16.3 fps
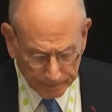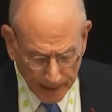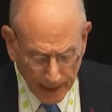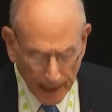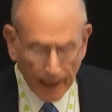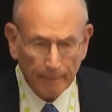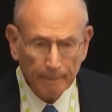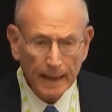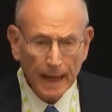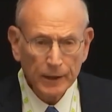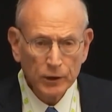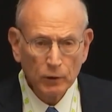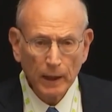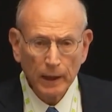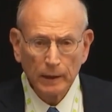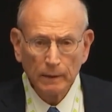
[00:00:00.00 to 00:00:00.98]
And I'm not
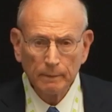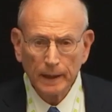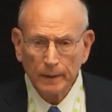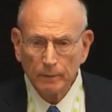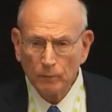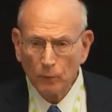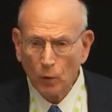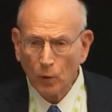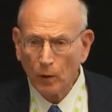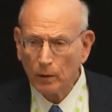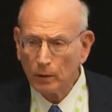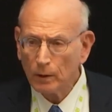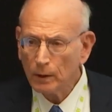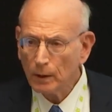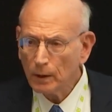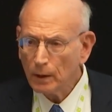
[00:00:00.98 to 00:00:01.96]
trying to make more
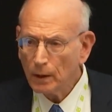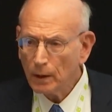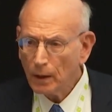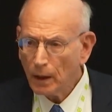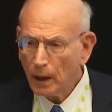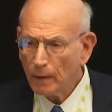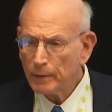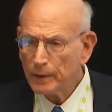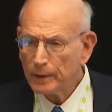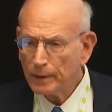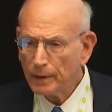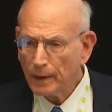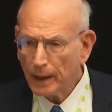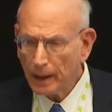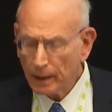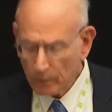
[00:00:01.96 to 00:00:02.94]
of it
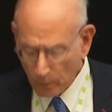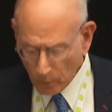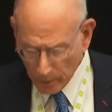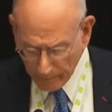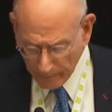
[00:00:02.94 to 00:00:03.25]
than we've